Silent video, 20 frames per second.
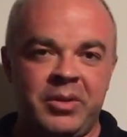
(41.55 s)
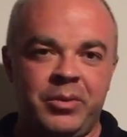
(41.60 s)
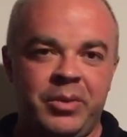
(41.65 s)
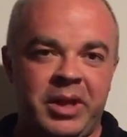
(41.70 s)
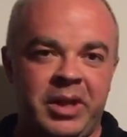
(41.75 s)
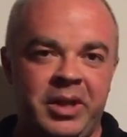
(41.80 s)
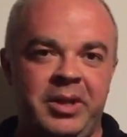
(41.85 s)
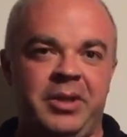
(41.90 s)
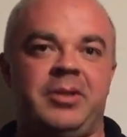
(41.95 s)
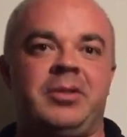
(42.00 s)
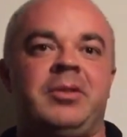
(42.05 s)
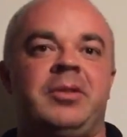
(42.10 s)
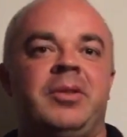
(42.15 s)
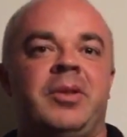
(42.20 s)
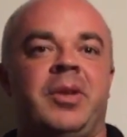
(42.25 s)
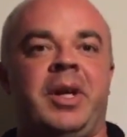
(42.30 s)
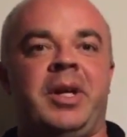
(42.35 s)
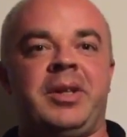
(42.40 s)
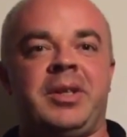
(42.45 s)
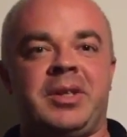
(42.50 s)
Well, you'll
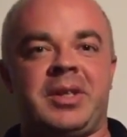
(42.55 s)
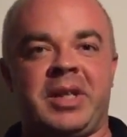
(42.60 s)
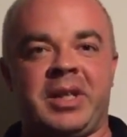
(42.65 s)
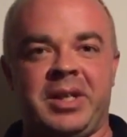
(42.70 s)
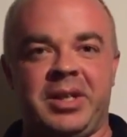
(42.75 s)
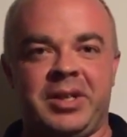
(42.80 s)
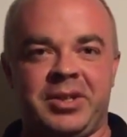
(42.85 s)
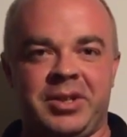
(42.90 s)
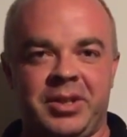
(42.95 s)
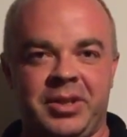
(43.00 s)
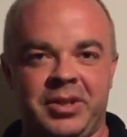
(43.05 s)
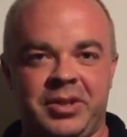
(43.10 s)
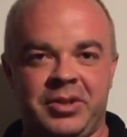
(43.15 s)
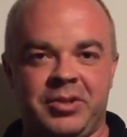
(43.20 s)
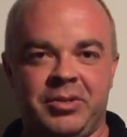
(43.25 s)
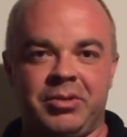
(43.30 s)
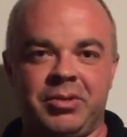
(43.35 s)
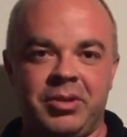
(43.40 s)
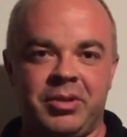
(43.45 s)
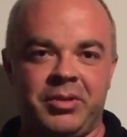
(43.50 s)
greet the technician at the
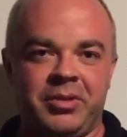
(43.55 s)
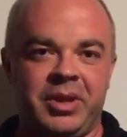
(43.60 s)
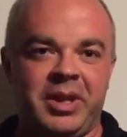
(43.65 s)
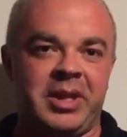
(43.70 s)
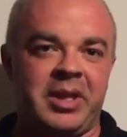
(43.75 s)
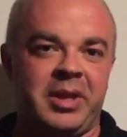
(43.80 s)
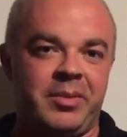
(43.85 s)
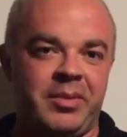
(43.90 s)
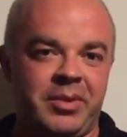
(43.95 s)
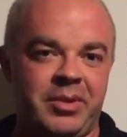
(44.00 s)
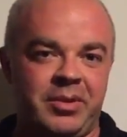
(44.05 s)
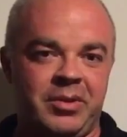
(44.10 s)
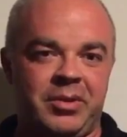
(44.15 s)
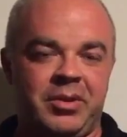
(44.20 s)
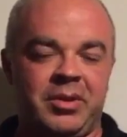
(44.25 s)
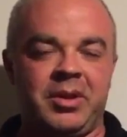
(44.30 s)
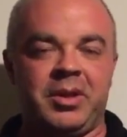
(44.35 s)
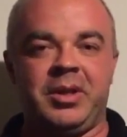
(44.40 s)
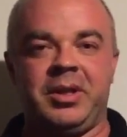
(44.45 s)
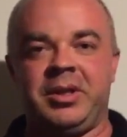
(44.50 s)
door. When they come to the
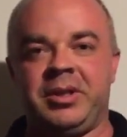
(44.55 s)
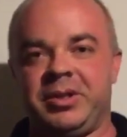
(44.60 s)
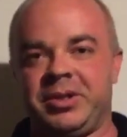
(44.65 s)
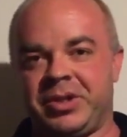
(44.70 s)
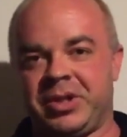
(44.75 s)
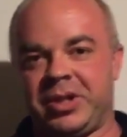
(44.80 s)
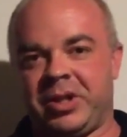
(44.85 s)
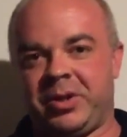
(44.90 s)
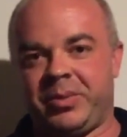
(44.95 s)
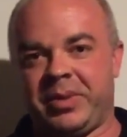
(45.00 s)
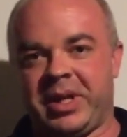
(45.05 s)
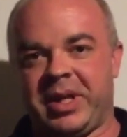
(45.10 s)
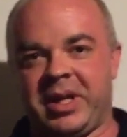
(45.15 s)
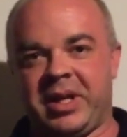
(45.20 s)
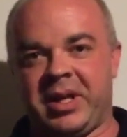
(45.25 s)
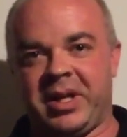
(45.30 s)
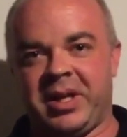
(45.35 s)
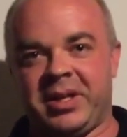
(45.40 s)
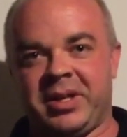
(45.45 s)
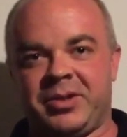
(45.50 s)
door, show them the
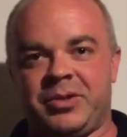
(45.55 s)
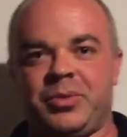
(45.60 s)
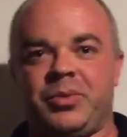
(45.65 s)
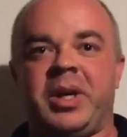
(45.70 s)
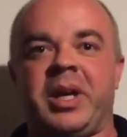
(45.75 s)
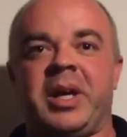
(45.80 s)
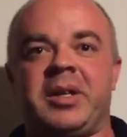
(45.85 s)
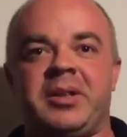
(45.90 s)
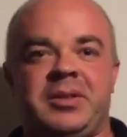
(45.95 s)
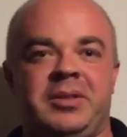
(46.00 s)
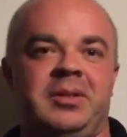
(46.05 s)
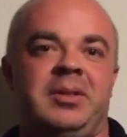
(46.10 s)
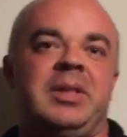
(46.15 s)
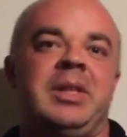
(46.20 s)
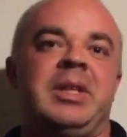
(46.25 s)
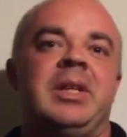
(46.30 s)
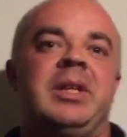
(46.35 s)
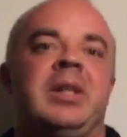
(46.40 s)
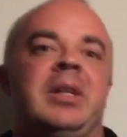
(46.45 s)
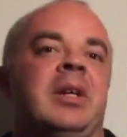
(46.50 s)
area that's wet,
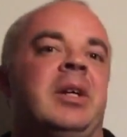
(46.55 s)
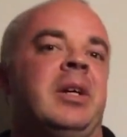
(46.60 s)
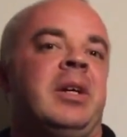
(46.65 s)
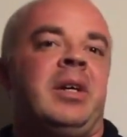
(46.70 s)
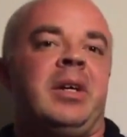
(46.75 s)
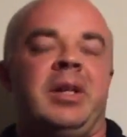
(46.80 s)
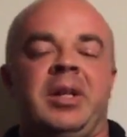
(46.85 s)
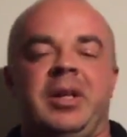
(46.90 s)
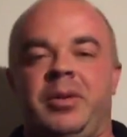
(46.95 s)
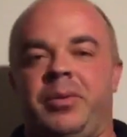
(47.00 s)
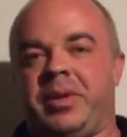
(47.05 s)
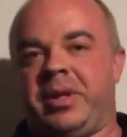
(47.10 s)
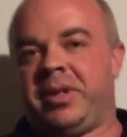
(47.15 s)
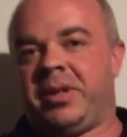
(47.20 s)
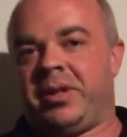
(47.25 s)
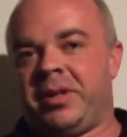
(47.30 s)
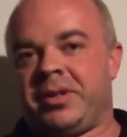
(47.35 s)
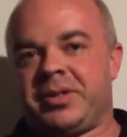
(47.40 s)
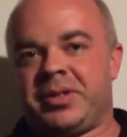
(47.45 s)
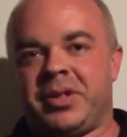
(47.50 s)

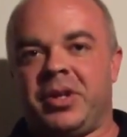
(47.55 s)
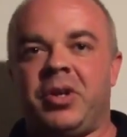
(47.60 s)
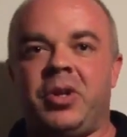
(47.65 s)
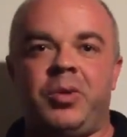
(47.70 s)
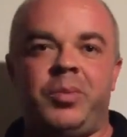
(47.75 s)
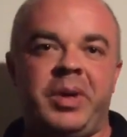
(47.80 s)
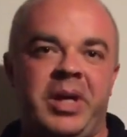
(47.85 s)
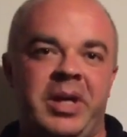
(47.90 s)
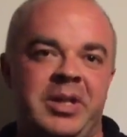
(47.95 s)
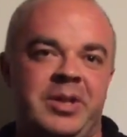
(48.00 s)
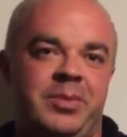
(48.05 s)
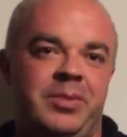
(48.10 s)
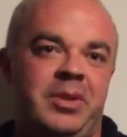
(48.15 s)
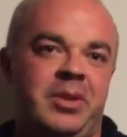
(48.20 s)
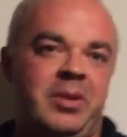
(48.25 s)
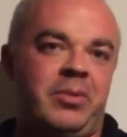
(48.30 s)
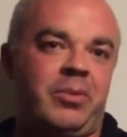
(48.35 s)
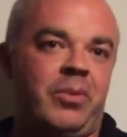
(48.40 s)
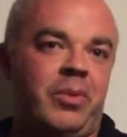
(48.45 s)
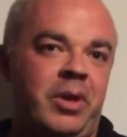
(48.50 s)
whether it's the whole
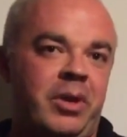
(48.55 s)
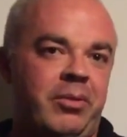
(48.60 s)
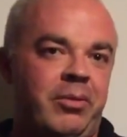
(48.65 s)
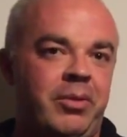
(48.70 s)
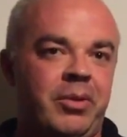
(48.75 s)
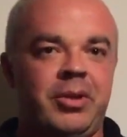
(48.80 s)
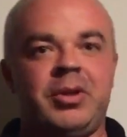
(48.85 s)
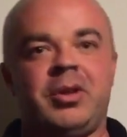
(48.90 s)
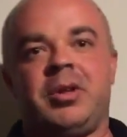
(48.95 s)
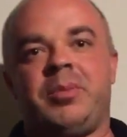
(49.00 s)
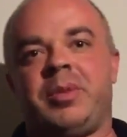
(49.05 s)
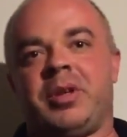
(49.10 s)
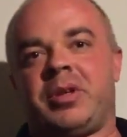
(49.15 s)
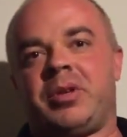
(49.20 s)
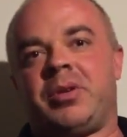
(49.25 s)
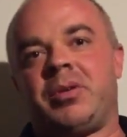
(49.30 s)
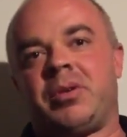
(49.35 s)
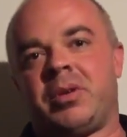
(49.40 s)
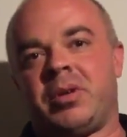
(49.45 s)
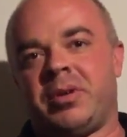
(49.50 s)
basement, one room, a
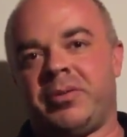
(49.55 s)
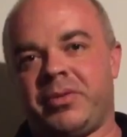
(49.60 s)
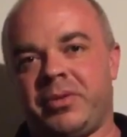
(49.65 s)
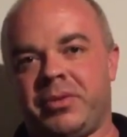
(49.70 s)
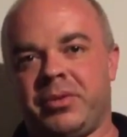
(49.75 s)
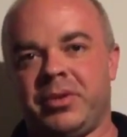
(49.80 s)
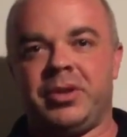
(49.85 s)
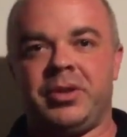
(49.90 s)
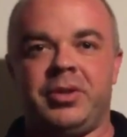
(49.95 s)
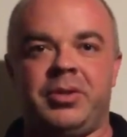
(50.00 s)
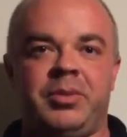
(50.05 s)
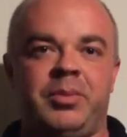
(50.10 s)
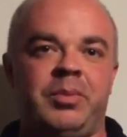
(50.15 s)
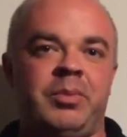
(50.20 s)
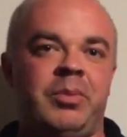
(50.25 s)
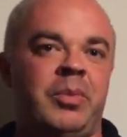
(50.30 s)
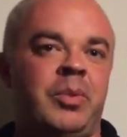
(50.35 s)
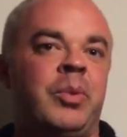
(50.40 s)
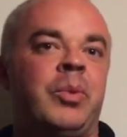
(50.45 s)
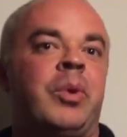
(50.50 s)
corner of a
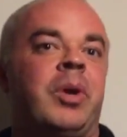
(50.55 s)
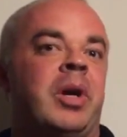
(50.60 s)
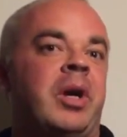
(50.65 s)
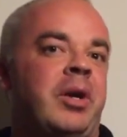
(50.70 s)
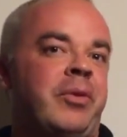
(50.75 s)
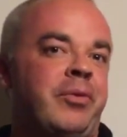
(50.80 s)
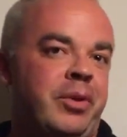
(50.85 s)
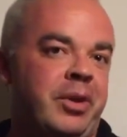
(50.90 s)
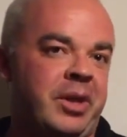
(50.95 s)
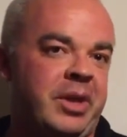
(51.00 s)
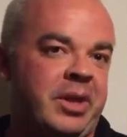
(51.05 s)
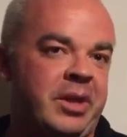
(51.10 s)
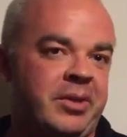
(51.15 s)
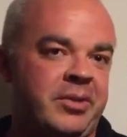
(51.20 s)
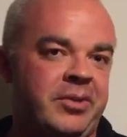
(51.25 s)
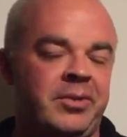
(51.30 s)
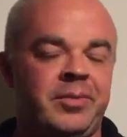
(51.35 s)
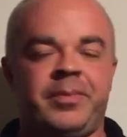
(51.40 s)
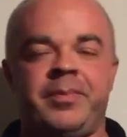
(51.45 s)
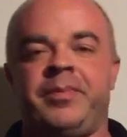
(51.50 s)
room, wherever it
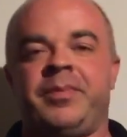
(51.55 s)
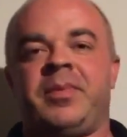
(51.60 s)
is.